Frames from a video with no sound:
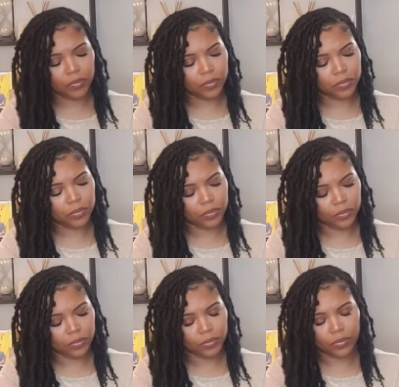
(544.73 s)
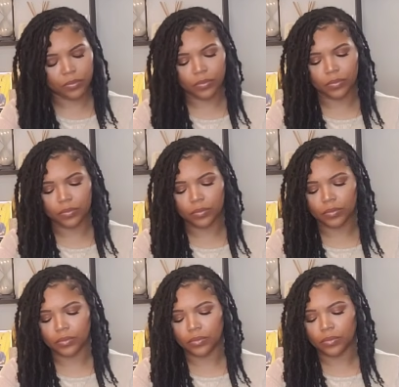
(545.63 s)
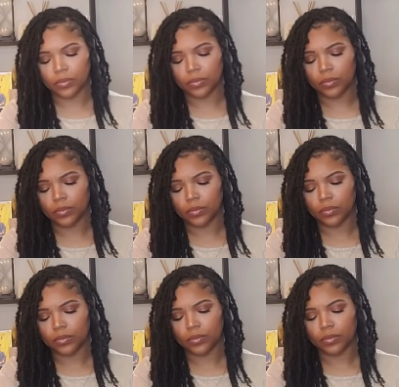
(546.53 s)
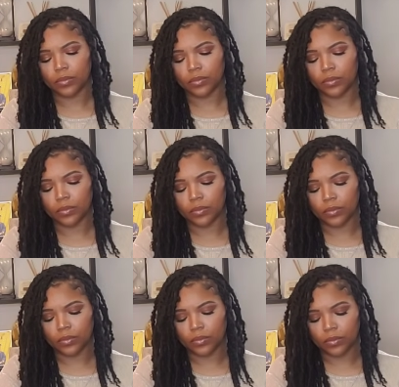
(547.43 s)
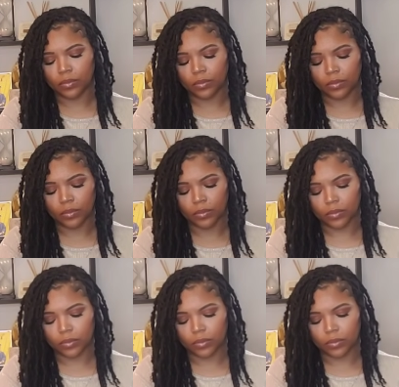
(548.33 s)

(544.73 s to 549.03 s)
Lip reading: (no one is talking)